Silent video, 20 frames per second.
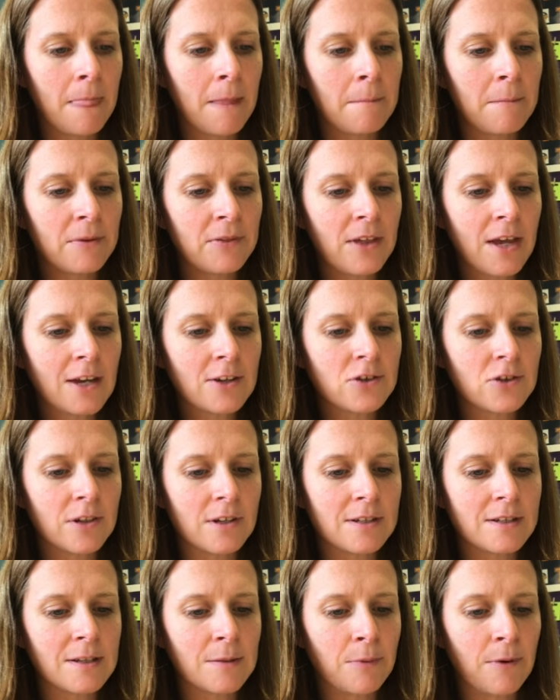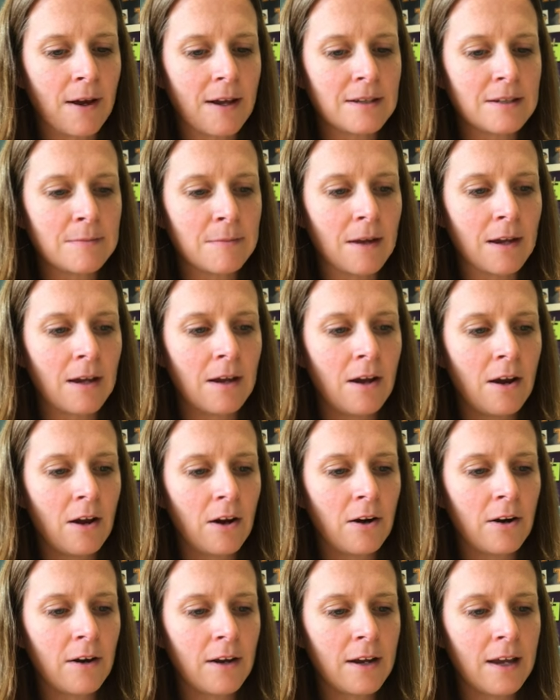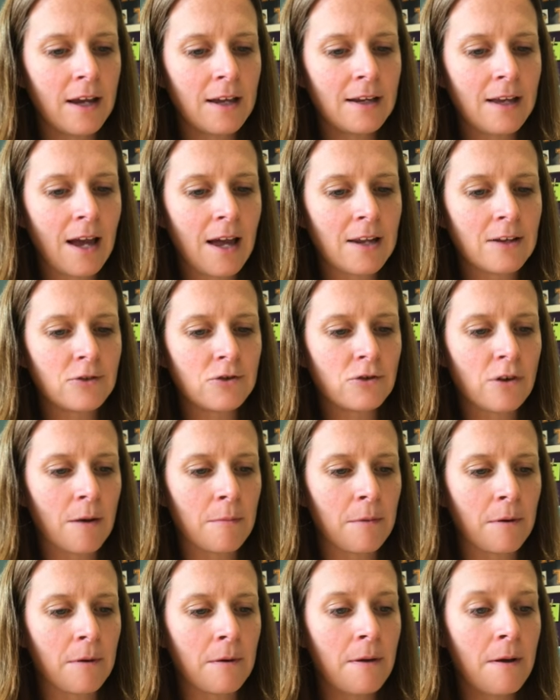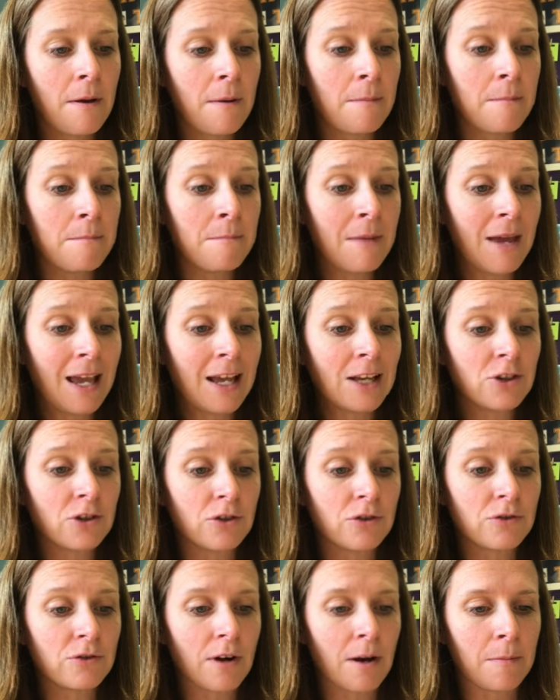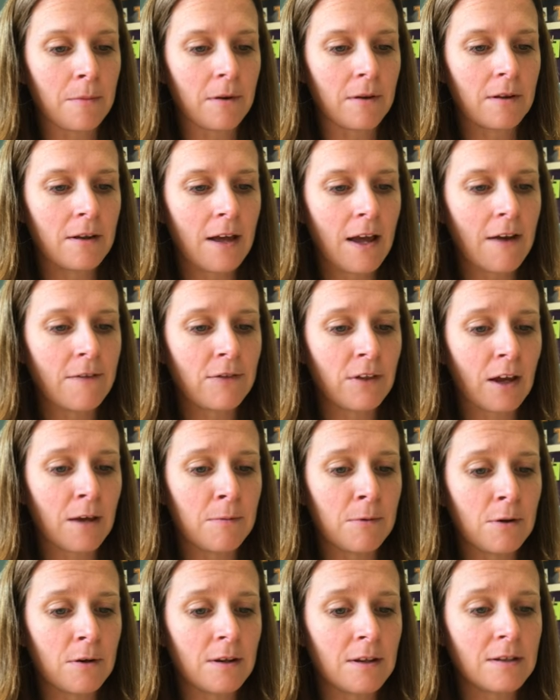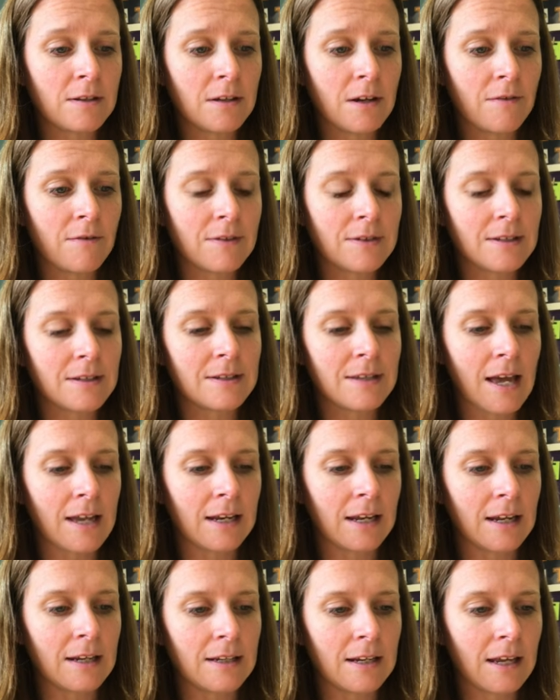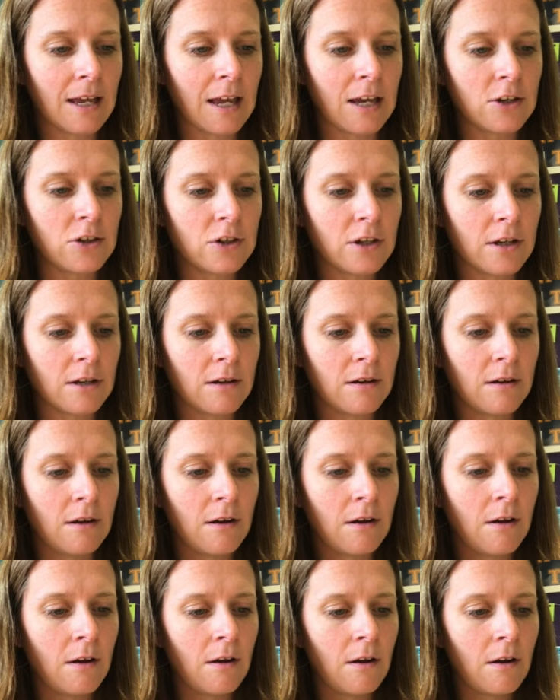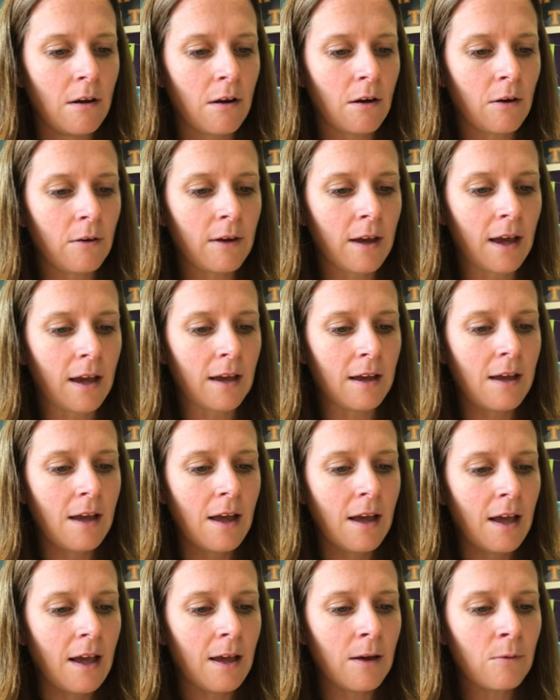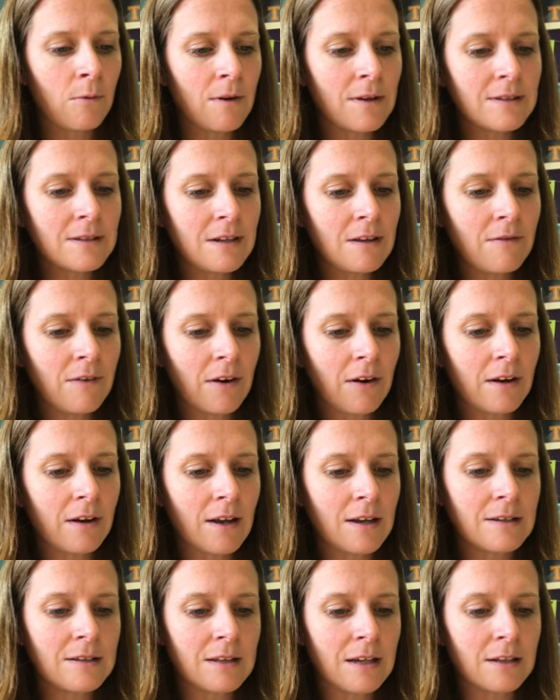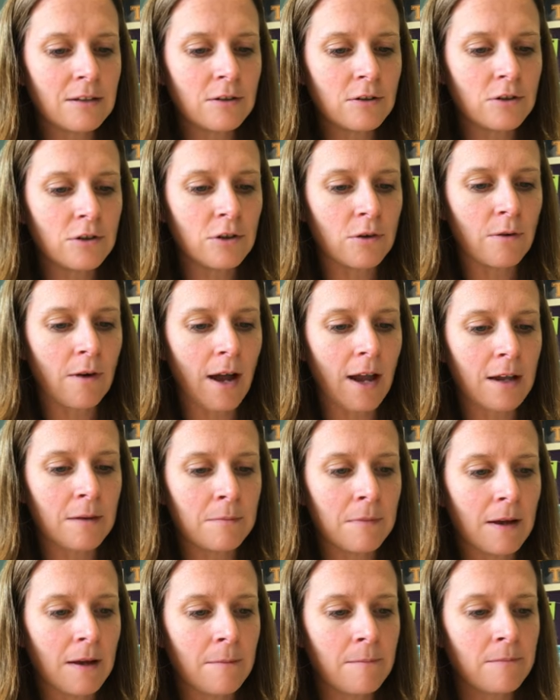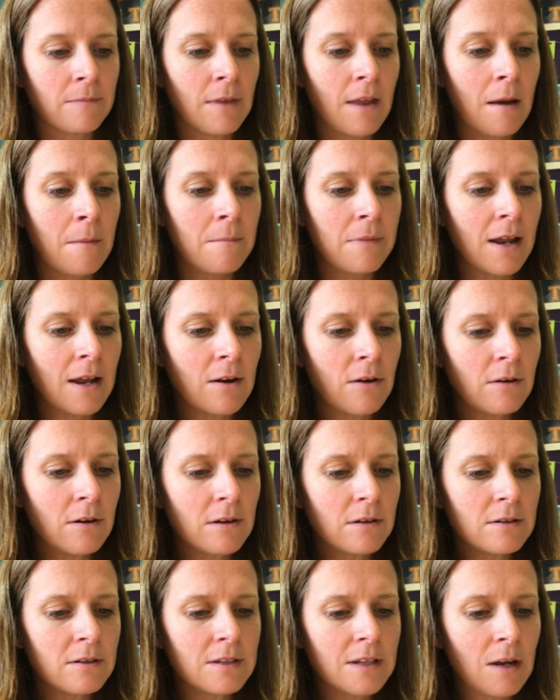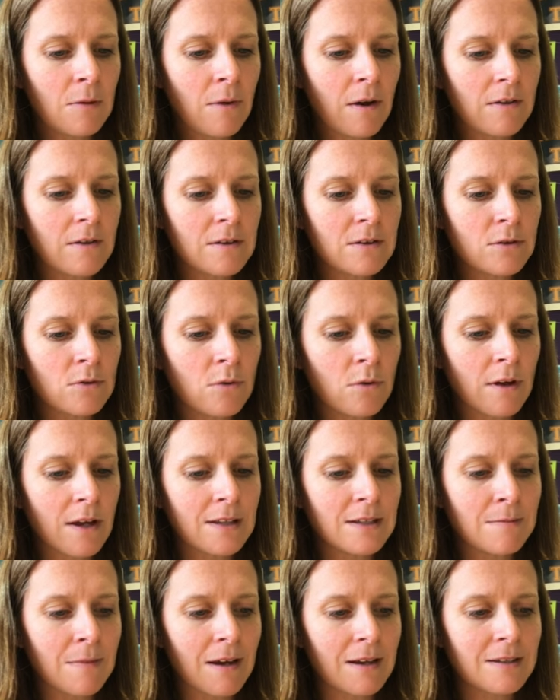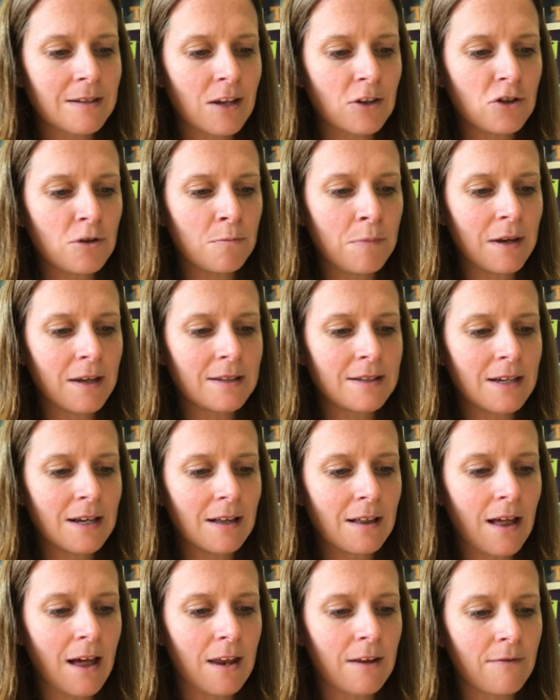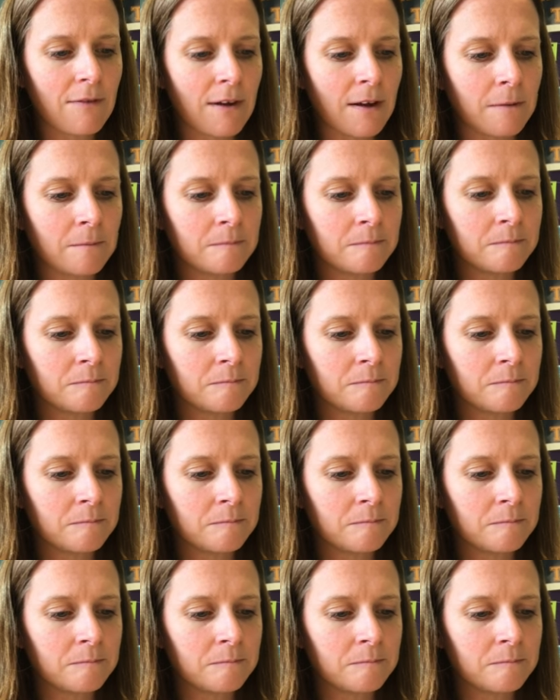But that shouldn't surprise me. Her kid got in trouble, major trouble, if the community service is any indication. Okay, it wasn't a very nice thing to do, I admit. But I don't understand why the school had to make such a big deal out of it.